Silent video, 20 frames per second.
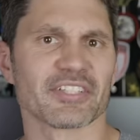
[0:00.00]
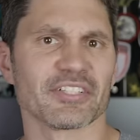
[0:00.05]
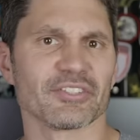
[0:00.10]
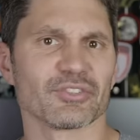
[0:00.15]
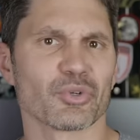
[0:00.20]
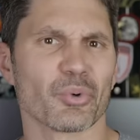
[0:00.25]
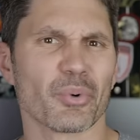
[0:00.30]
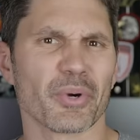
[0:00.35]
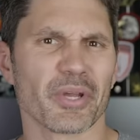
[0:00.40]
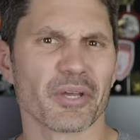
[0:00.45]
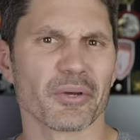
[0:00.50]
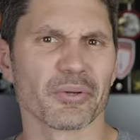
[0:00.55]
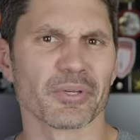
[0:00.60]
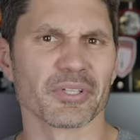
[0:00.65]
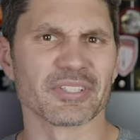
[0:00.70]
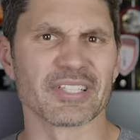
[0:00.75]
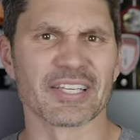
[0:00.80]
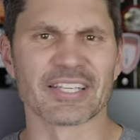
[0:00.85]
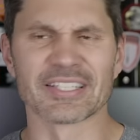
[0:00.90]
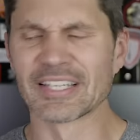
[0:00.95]
than
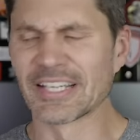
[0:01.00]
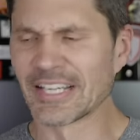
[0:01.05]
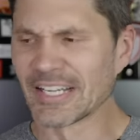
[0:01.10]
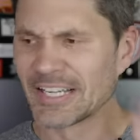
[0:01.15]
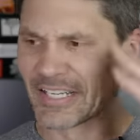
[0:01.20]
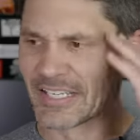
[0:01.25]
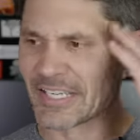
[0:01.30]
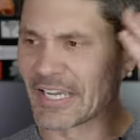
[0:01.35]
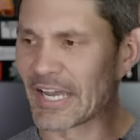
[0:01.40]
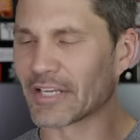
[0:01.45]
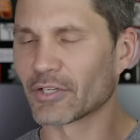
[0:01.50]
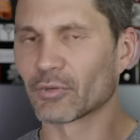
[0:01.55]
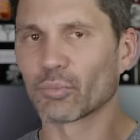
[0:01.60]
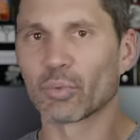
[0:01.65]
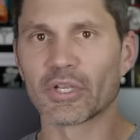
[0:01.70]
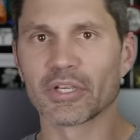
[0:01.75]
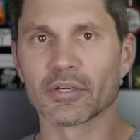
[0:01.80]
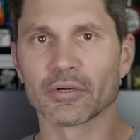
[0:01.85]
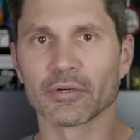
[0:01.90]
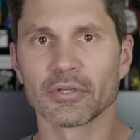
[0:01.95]
Toyota did. Kind of
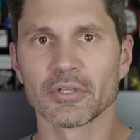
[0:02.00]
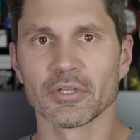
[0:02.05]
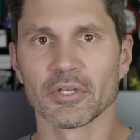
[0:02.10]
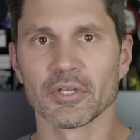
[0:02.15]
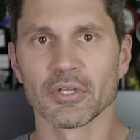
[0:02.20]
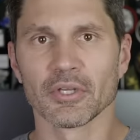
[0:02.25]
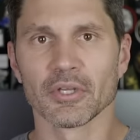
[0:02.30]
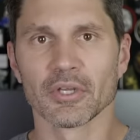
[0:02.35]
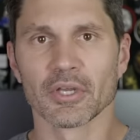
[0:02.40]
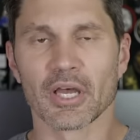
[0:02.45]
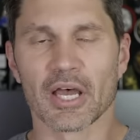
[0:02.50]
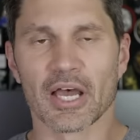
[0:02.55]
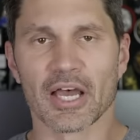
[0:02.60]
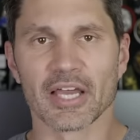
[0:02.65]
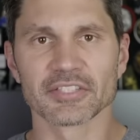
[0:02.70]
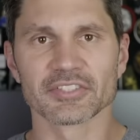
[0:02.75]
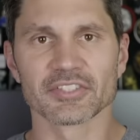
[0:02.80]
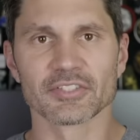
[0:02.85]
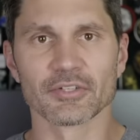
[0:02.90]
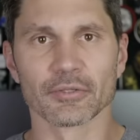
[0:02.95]
weird.
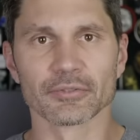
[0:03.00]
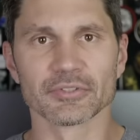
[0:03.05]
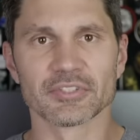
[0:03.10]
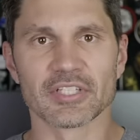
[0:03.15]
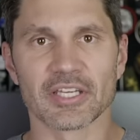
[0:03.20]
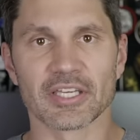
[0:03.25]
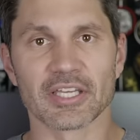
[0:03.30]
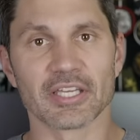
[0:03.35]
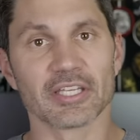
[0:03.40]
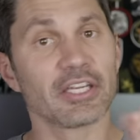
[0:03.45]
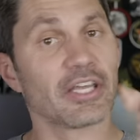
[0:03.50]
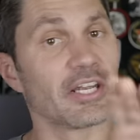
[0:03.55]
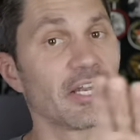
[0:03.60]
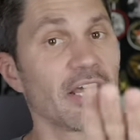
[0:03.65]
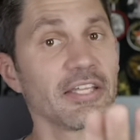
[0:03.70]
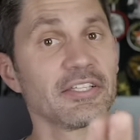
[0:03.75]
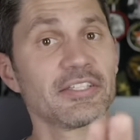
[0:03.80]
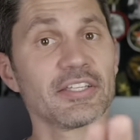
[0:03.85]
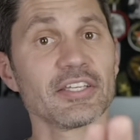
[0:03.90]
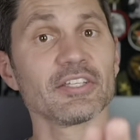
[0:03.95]
I still dig it. And
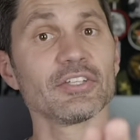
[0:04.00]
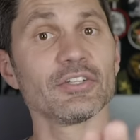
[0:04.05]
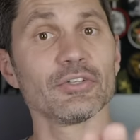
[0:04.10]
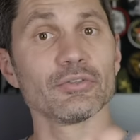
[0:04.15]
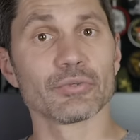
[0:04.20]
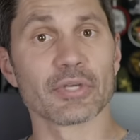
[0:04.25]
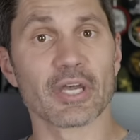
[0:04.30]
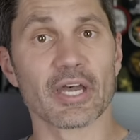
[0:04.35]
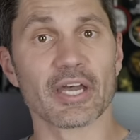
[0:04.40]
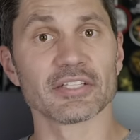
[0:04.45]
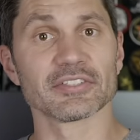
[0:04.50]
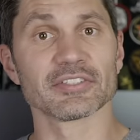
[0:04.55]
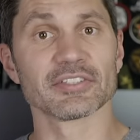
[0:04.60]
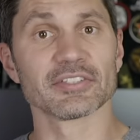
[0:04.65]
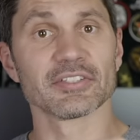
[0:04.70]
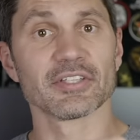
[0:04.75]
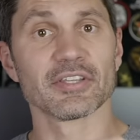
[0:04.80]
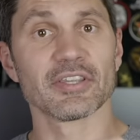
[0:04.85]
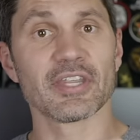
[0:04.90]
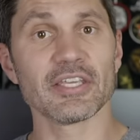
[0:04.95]
I dig you guys.
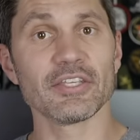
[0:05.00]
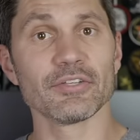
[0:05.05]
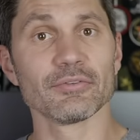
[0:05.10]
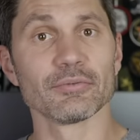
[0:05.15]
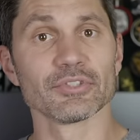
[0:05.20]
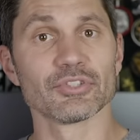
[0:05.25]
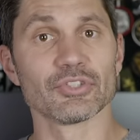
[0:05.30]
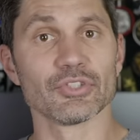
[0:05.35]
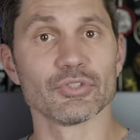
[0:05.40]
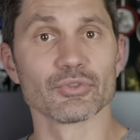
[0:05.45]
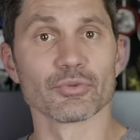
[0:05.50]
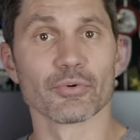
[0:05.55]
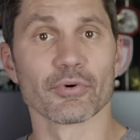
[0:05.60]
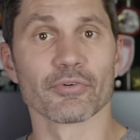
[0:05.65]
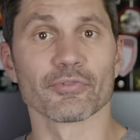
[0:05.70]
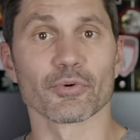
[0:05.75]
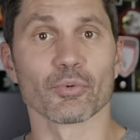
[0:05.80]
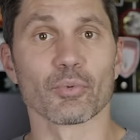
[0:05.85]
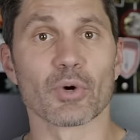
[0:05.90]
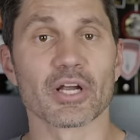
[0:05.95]
Thank you as usual
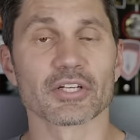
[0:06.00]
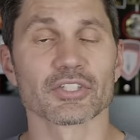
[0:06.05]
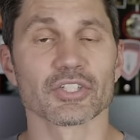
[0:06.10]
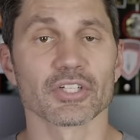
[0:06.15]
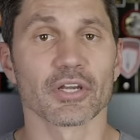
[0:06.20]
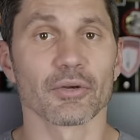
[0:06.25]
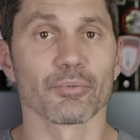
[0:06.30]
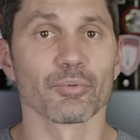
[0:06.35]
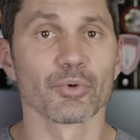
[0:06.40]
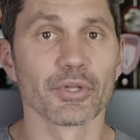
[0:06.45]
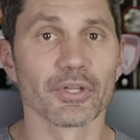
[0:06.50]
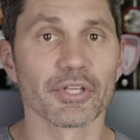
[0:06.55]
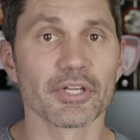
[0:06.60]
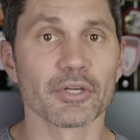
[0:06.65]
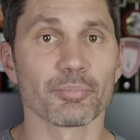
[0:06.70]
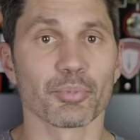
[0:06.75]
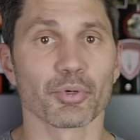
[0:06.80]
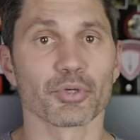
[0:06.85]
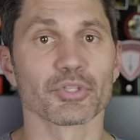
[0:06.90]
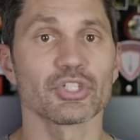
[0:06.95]
for watching. I really
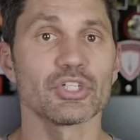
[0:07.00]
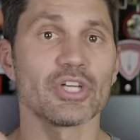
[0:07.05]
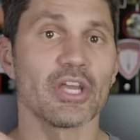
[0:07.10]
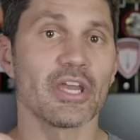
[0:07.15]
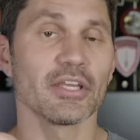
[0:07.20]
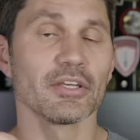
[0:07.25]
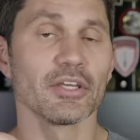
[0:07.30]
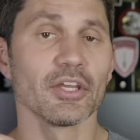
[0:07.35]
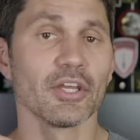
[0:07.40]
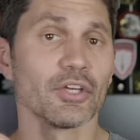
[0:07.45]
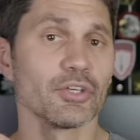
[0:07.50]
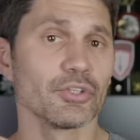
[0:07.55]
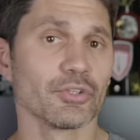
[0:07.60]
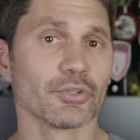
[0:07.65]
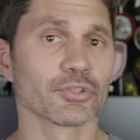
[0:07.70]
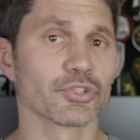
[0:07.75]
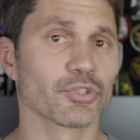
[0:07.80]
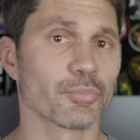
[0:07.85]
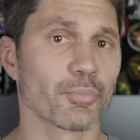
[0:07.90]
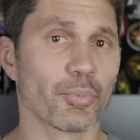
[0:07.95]
appreciate
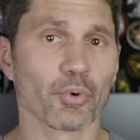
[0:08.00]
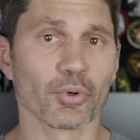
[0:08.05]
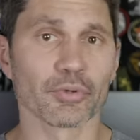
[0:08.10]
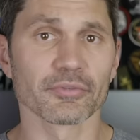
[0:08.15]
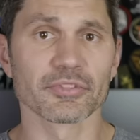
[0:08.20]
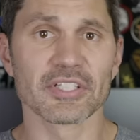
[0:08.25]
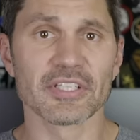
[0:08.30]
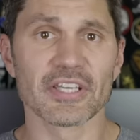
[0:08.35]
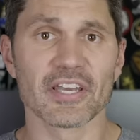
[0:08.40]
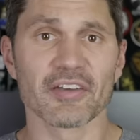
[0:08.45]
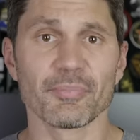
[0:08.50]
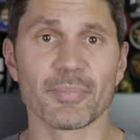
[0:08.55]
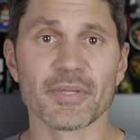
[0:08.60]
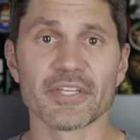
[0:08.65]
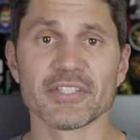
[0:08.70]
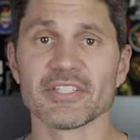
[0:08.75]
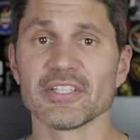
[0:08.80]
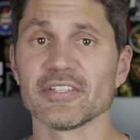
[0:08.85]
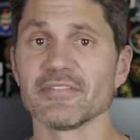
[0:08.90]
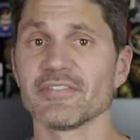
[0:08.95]
your support of T F
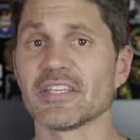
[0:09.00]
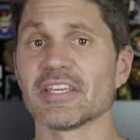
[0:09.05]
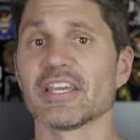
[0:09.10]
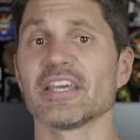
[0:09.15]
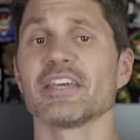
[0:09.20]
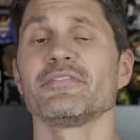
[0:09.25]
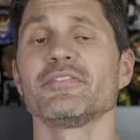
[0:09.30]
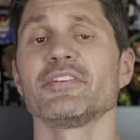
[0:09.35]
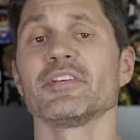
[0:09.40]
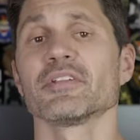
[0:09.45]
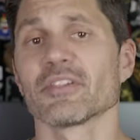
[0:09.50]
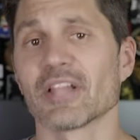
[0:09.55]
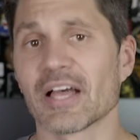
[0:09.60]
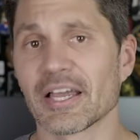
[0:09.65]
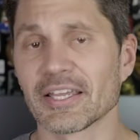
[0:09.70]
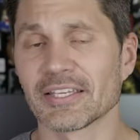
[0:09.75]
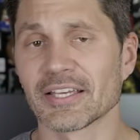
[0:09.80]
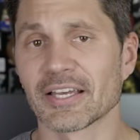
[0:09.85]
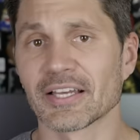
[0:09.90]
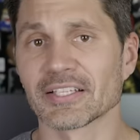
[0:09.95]
B T V if you
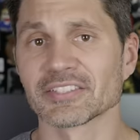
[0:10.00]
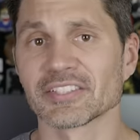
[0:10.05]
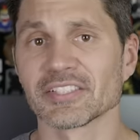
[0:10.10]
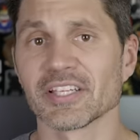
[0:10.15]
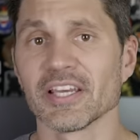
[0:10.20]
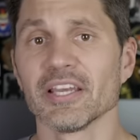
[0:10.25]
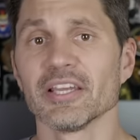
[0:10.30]
like us.